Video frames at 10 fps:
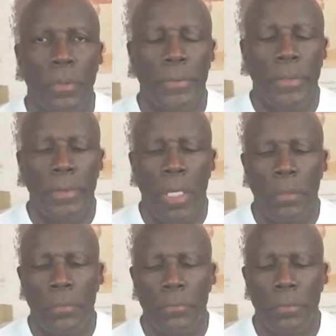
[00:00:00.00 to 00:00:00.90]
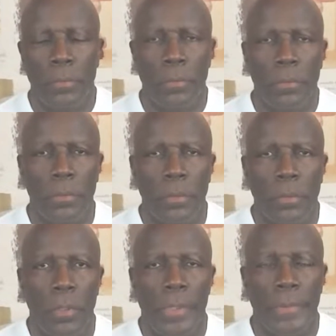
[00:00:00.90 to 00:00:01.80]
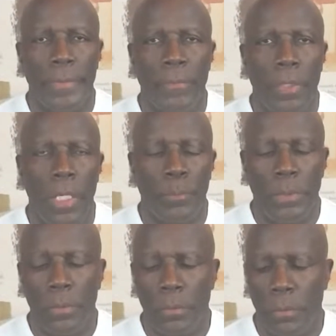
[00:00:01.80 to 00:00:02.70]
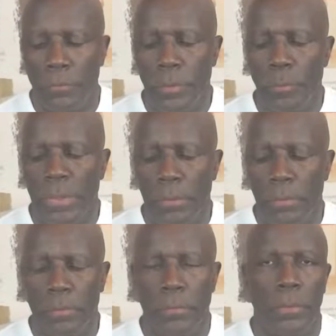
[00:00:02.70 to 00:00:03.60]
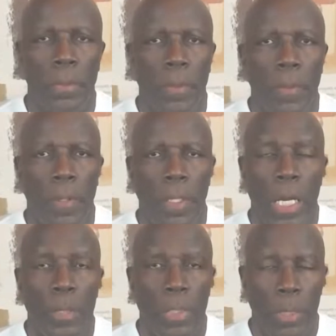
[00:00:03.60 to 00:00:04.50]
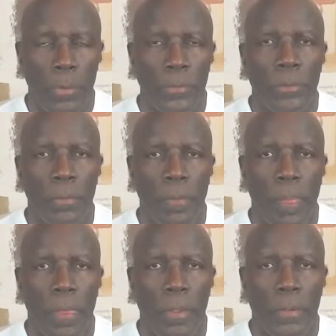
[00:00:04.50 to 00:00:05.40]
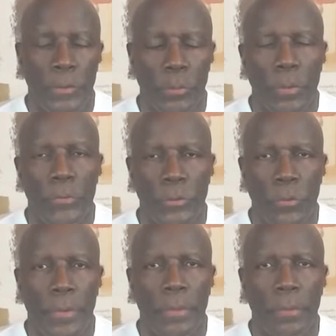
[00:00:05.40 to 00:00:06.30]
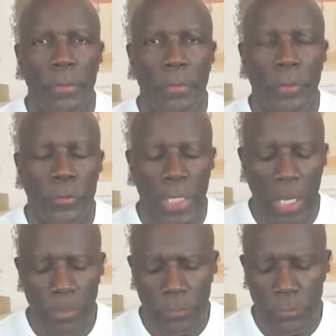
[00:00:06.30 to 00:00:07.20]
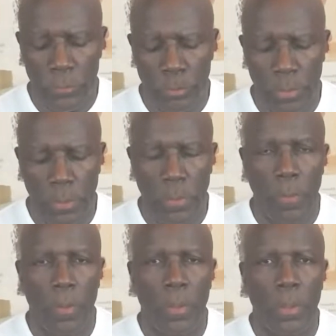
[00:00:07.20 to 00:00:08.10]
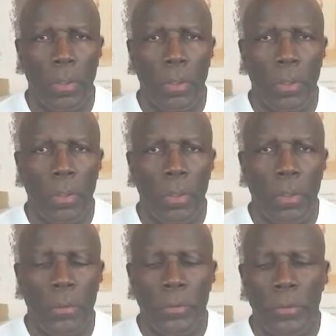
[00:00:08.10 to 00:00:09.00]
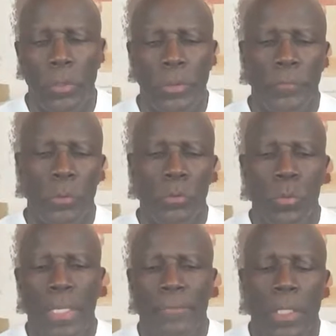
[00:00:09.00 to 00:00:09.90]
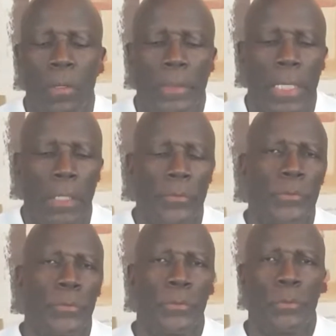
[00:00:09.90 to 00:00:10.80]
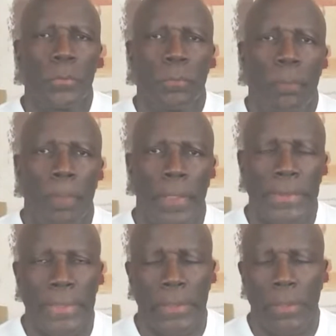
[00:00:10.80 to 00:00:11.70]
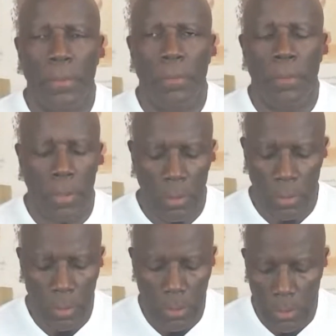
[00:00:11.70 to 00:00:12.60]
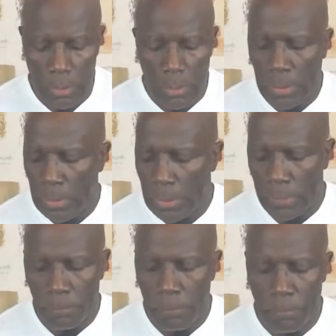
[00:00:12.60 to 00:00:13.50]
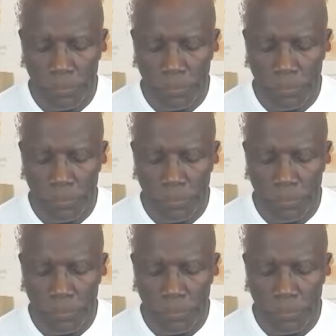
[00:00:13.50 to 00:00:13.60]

$10 autograph copy from me. I promise you, you will enjoy the chapters in this book. To those of you who have gone out to dinner and